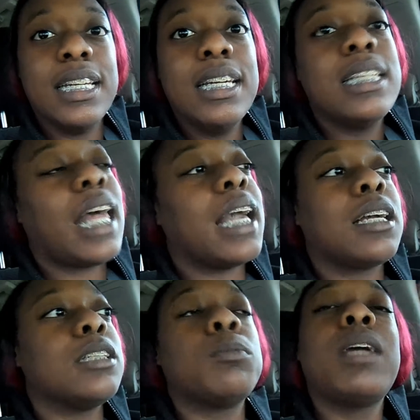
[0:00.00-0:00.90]
Like,
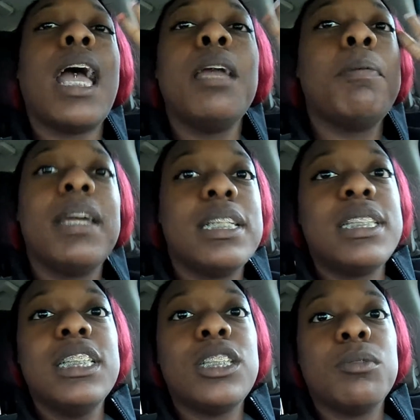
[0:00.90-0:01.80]
because I ain't paying
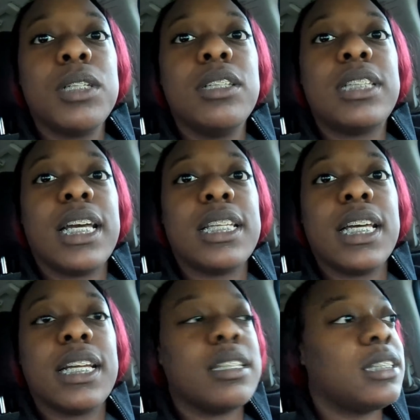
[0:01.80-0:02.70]
attention when you said that
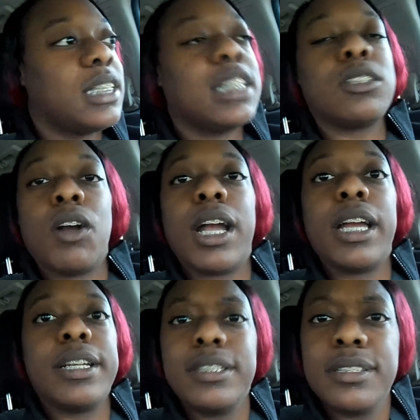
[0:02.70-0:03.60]
in 6th grade.
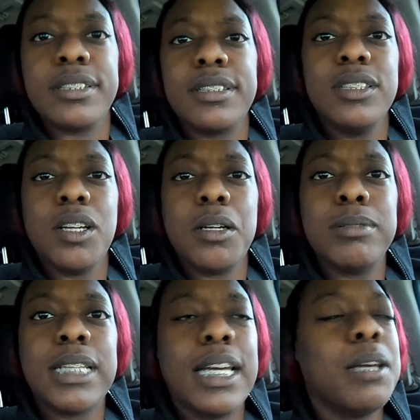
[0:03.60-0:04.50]
You know what I'm
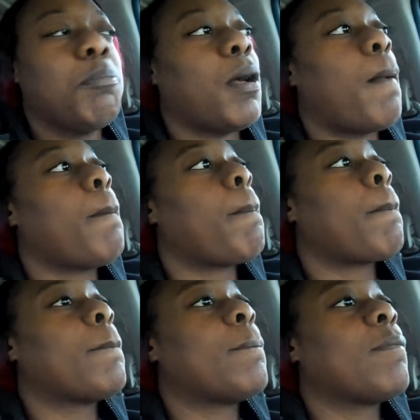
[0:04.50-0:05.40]
saying? But
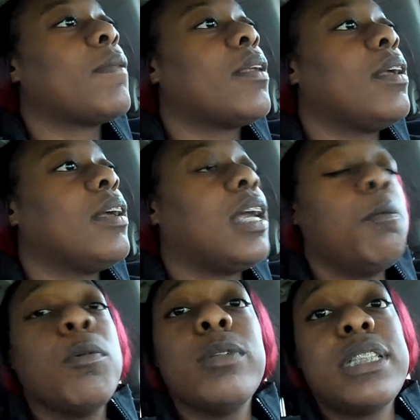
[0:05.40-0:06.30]
keep
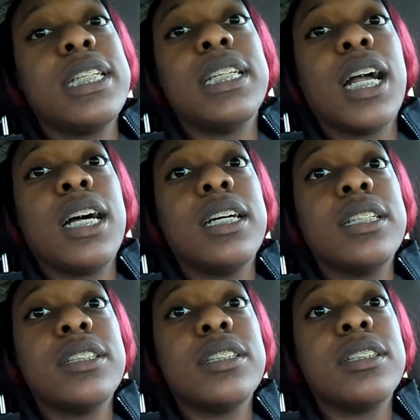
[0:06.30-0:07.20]
a receipt, y'all.
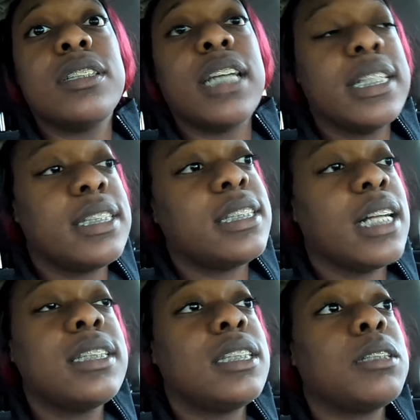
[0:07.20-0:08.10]
That's
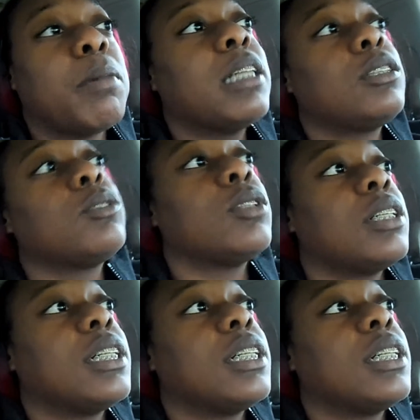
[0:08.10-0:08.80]
just my story.